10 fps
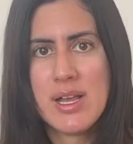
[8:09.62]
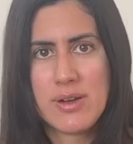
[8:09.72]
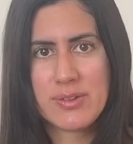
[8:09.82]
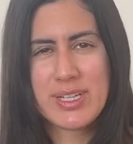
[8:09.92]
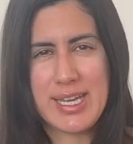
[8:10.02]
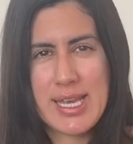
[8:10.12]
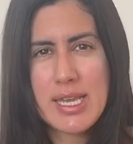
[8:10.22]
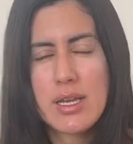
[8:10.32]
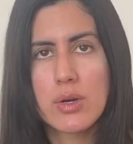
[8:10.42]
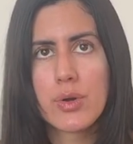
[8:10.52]

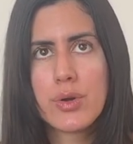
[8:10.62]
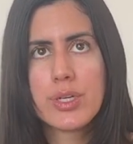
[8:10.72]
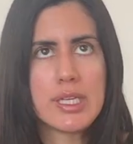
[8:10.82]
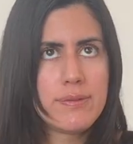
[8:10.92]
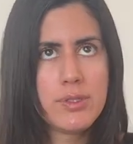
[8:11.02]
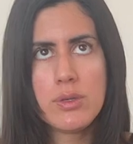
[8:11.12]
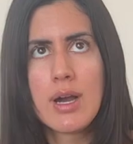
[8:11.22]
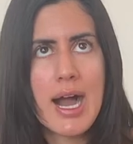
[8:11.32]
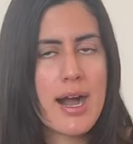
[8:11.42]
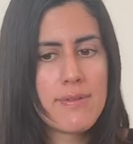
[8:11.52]
okay or if you
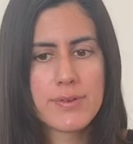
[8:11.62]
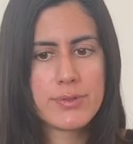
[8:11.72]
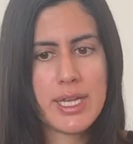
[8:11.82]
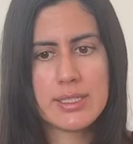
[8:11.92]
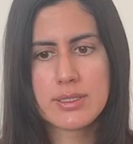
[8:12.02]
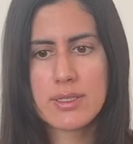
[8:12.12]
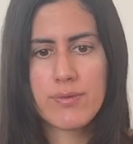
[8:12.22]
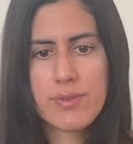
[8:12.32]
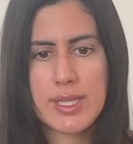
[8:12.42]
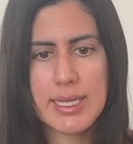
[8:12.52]
have created
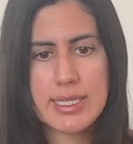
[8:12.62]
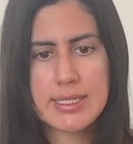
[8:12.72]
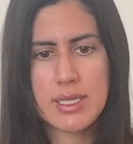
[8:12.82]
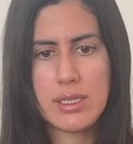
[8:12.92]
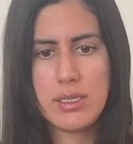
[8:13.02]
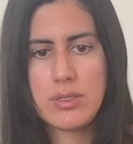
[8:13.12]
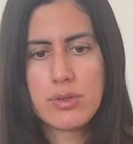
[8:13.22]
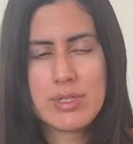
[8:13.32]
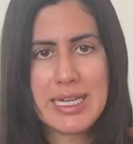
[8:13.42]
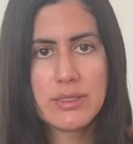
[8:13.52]
something let's say in your
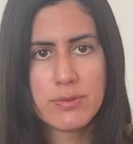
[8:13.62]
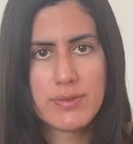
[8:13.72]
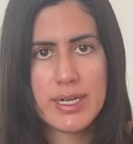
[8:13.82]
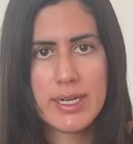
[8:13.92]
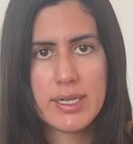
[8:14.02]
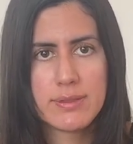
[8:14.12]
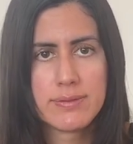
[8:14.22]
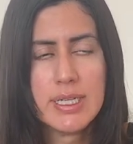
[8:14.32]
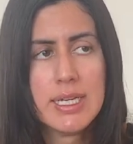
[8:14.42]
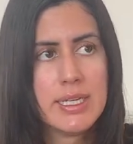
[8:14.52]
9 to 5
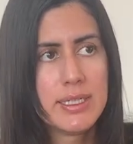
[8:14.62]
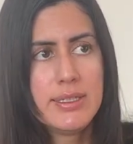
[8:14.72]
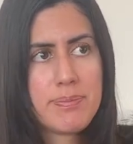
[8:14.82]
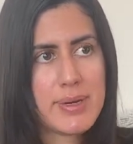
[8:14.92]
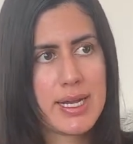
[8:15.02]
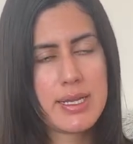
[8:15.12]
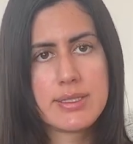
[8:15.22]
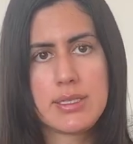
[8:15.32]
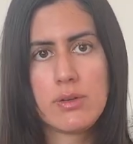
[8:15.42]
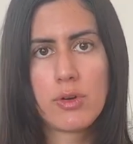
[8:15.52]
in the past
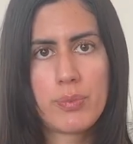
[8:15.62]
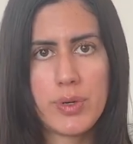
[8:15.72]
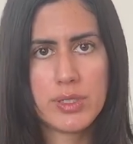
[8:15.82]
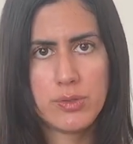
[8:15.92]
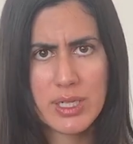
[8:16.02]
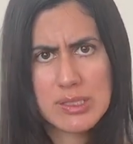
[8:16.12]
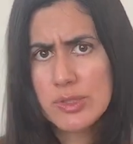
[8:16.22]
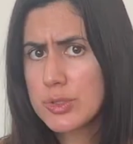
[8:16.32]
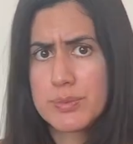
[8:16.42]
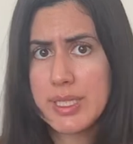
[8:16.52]
incorporate you can
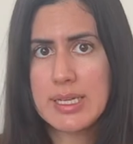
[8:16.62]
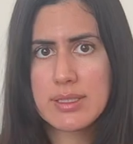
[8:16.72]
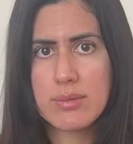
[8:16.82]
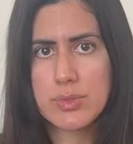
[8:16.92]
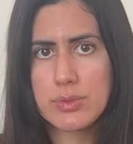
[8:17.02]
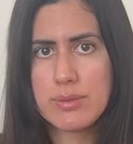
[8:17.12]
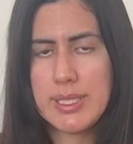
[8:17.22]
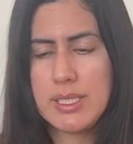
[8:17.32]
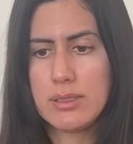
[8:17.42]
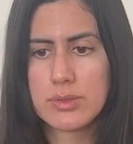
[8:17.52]
also bring them to the
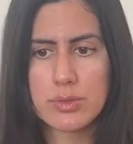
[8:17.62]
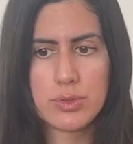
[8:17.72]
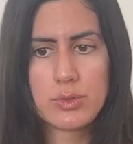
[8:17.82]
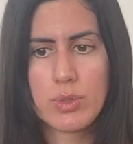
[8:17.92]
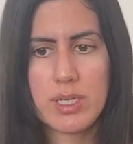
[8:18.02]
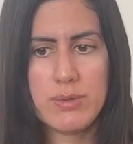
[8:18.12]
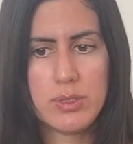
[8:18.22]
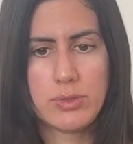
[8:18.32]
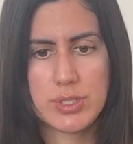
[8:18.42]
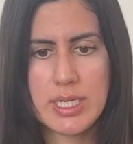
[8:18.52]
videos or to whatever you
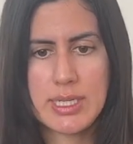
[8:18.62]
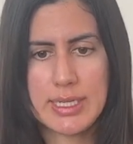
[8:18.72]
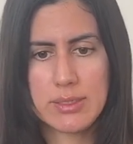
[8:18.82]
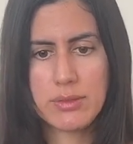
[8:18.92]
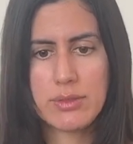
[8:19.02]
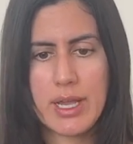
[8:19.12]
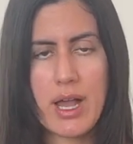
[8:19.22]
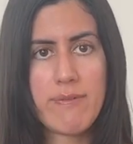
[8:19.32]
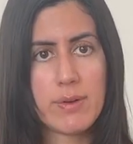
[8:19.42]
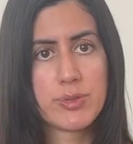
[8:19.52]
share like oh i
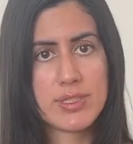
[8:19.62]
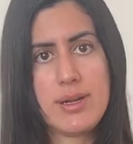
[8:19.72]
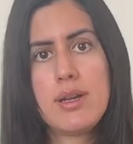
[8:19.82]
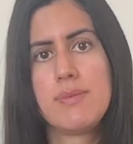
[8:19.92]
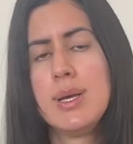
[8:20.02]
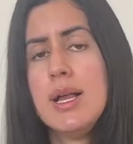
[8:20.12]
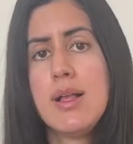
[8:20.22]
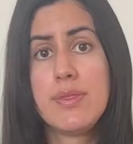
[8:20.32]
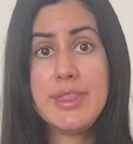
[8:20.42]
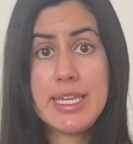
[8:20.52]
have observed
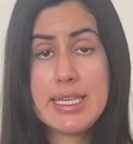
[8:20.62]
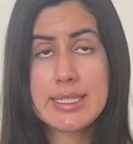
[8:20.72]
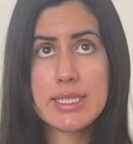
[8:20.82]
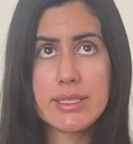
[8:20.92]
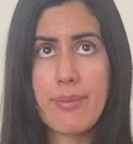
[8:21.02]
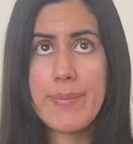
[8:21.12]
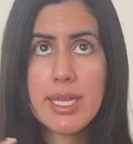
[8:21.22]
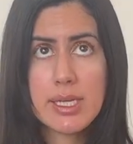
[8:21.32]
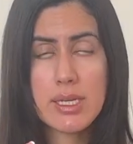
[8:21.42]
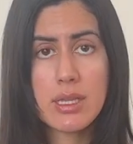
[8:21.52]
this in the
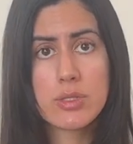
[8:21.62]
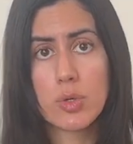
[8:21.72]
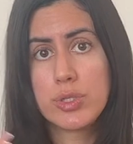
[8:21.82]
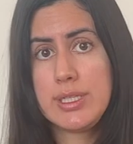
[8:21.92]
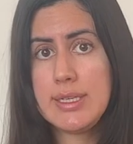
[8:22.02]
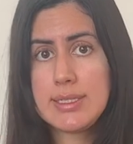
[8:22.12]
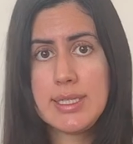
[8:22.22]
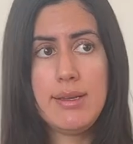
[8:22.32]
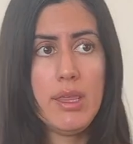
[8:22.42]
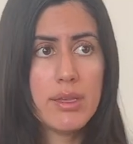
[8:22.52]
meetings or this
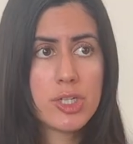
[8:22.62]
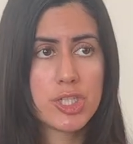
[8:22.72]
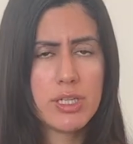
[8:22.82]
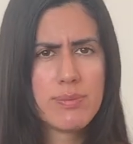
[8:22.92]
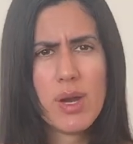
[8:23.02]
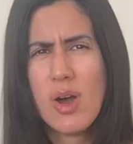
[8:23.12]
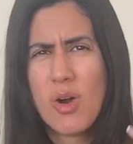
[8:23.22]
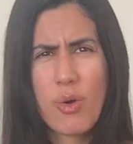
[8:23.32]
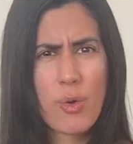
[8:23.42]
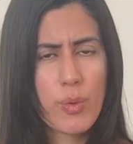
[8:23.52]
in leadership
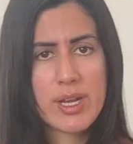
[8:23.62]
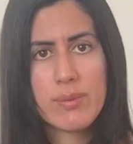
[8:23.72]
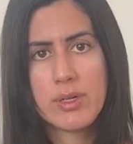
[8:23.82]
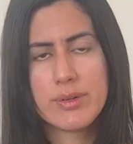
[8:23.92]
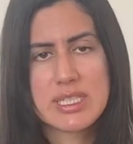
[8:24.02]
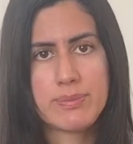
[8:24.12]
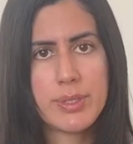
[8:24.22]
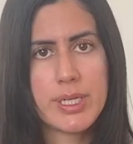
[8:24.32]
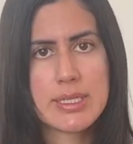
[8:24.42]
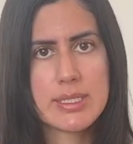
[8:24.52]
or whatever your
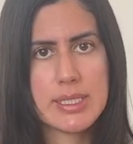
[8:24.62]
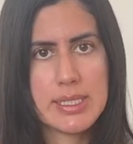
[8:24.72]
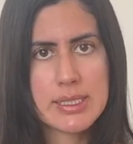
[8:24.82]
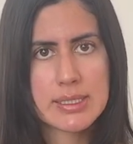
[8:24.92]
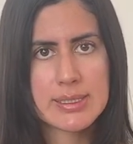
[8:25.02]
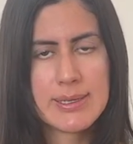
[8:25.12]
experience is